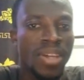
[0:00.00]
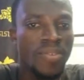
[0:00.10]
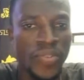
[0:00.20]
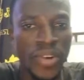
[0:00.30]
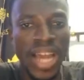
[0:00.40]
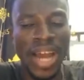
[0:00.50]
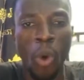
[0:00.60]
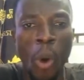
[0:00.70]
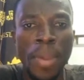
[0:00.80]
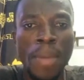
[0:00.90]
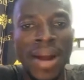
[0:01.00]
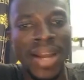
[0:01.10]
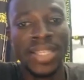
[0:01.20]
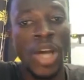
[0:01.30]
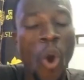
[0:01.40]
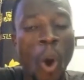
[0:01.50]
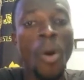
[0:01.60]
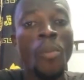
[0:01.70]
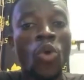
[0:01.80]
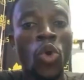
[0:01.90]
free and open market or
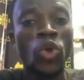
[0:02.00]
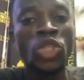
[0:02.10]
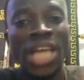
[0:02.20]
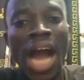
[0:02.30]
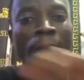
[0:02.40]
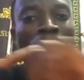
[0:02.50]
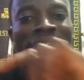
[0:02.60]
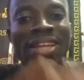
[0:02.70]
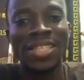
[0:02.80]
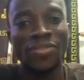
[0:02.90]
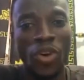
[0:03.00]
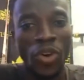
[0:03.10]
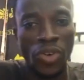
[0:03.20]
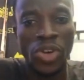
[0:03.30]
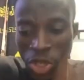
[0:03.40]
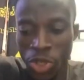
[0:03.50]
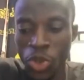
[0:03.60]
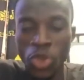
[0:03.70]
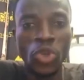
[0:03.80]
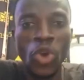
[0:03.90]
more closely up and as a form,
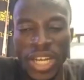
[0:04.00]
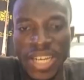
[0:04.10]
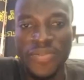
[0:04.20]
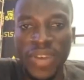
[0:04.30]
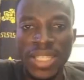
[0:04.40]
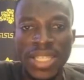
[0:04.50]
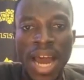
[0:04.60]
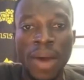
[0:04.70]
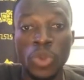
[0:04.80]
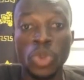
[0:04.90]
you know the difference now.